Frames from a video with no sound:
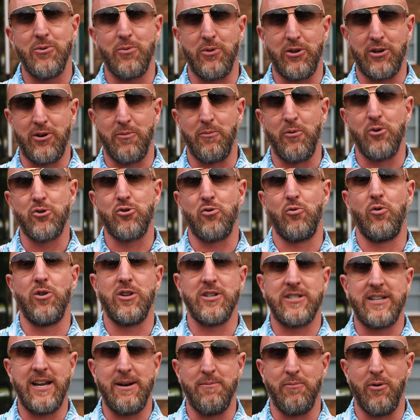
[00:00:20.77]
with a commercial real
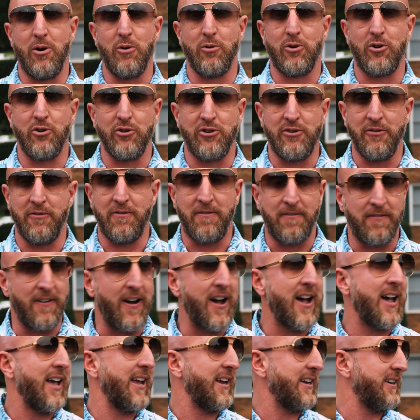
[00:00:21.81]
estate broker to
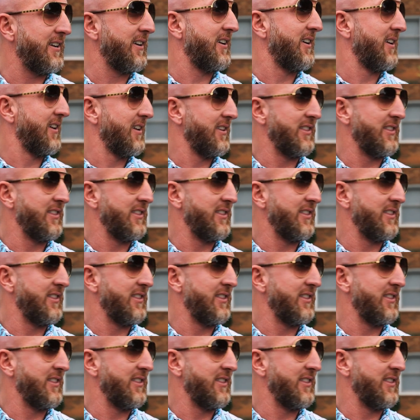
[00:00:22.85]
find